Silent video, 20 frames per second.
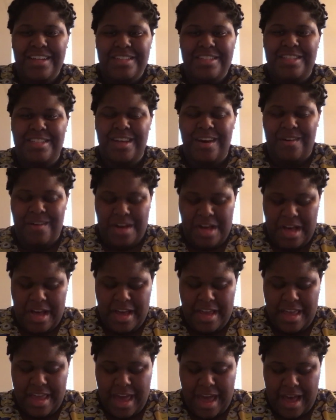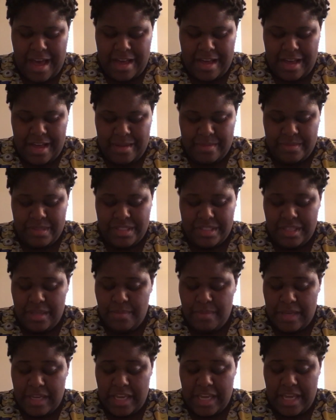So yeah, I'm
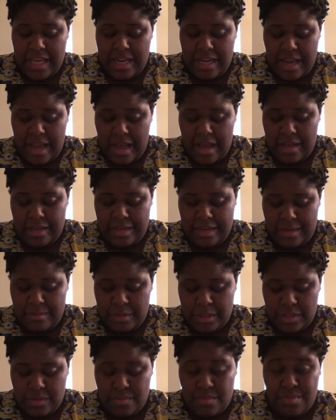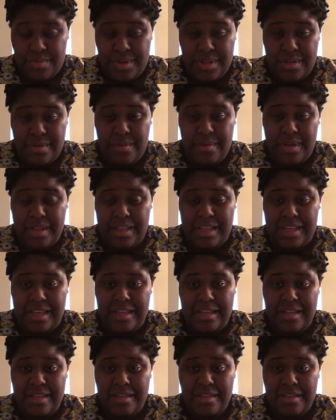sleeping in now, and I'm just really